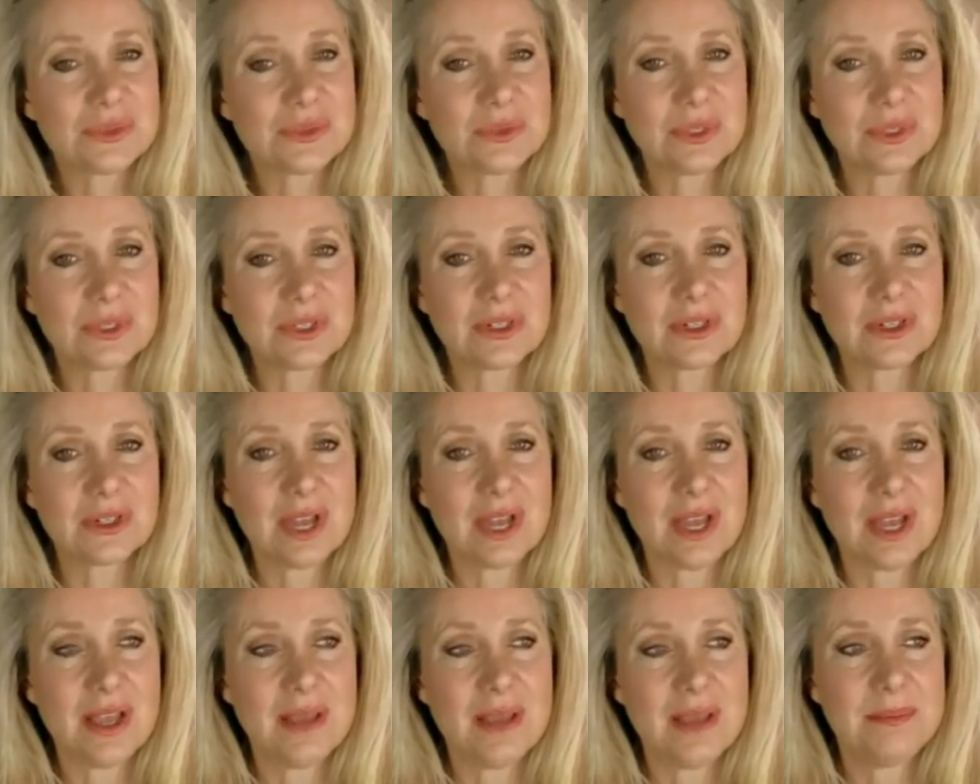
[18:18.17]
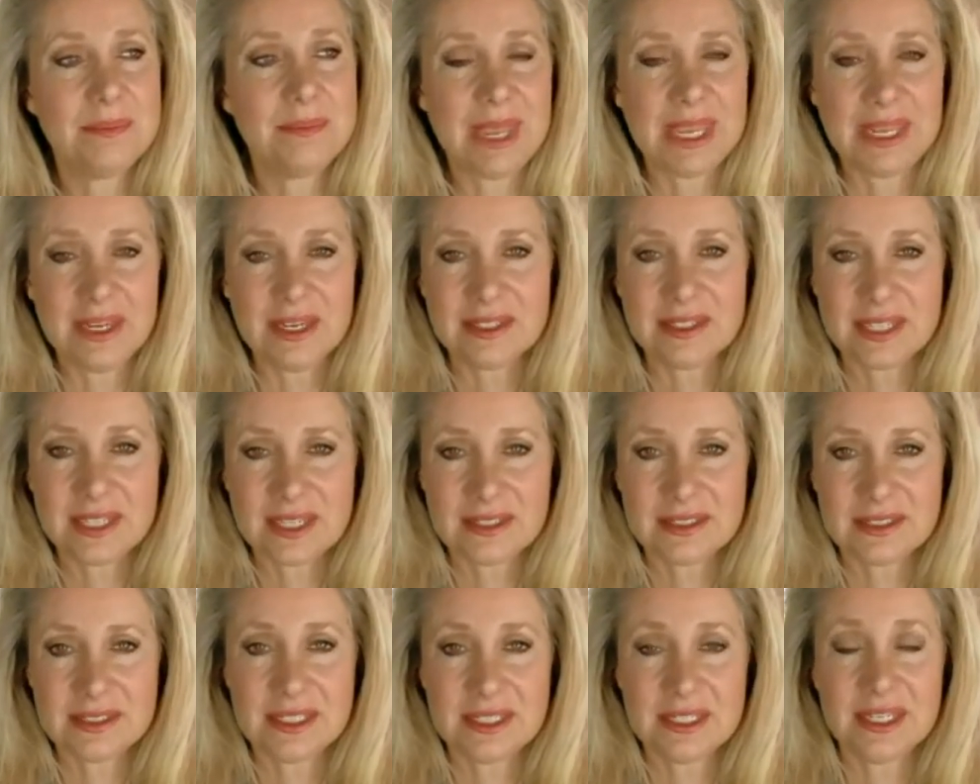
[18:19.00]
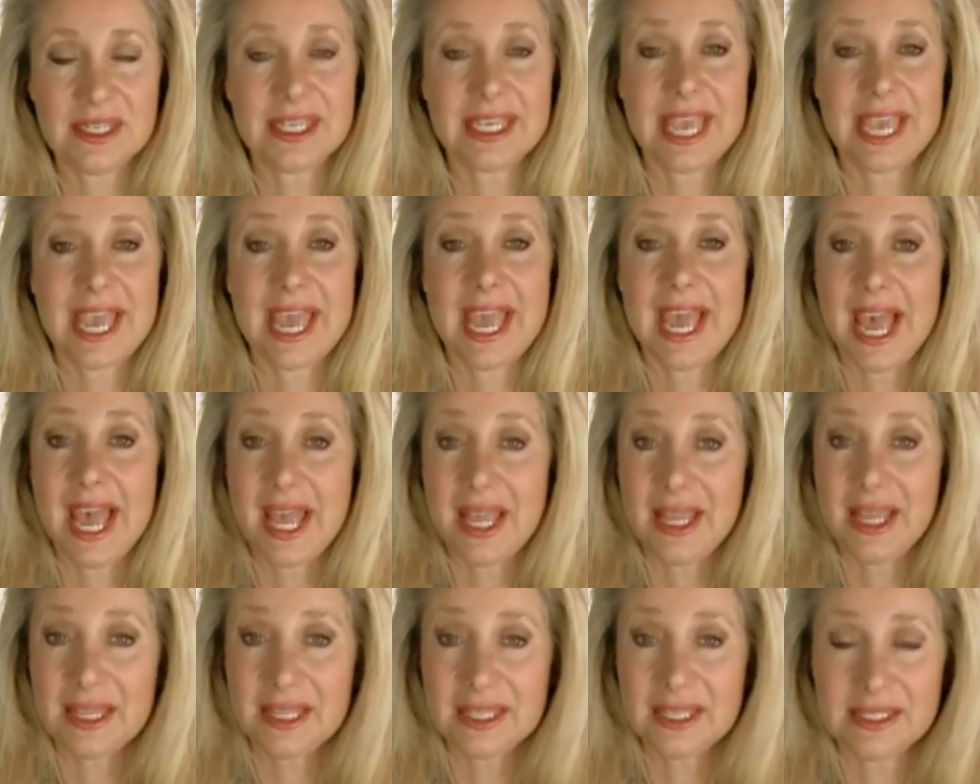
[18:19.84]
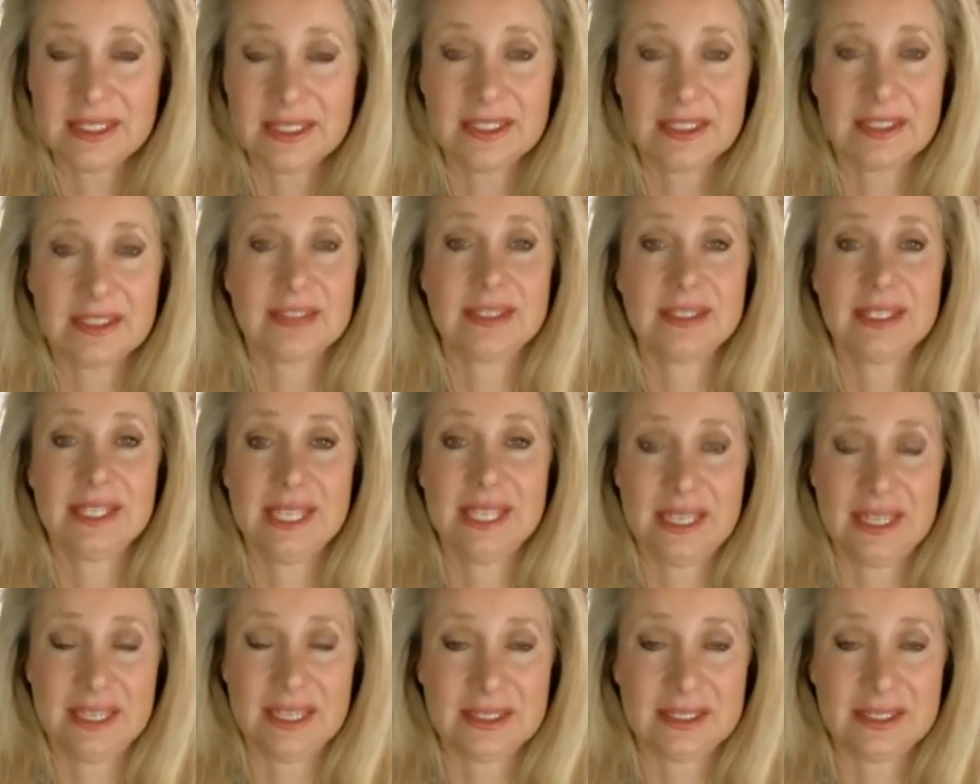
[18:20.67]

We're um, beta testing Calendly,